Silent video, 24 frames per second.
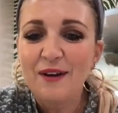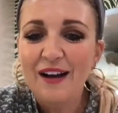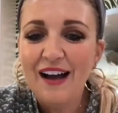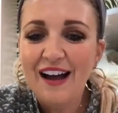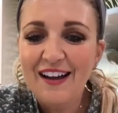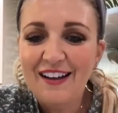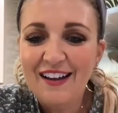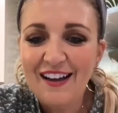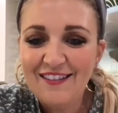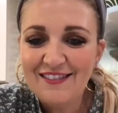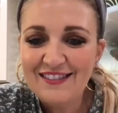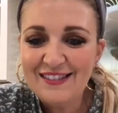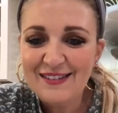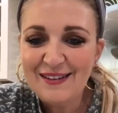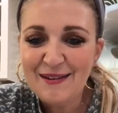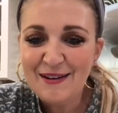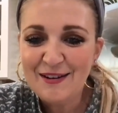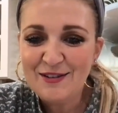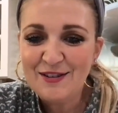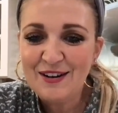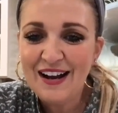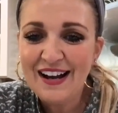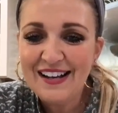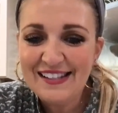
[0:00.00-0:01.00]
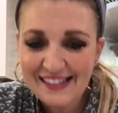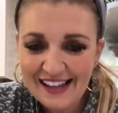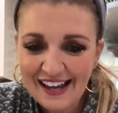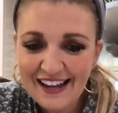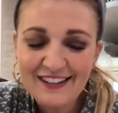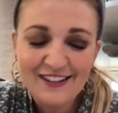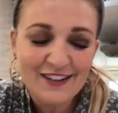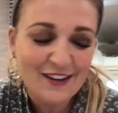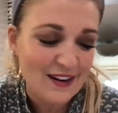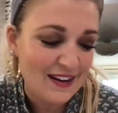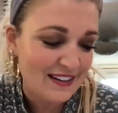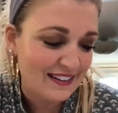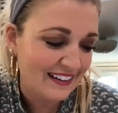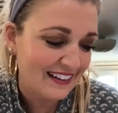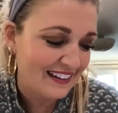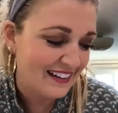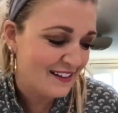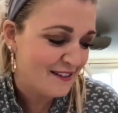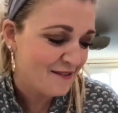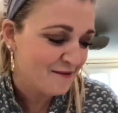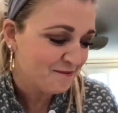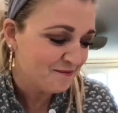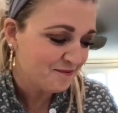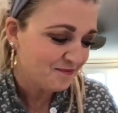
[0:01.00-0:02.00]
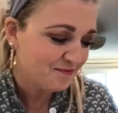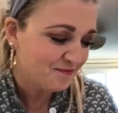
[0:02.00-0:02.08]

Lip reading: So I'll have to make sure I ask that. Go ahead, Linda.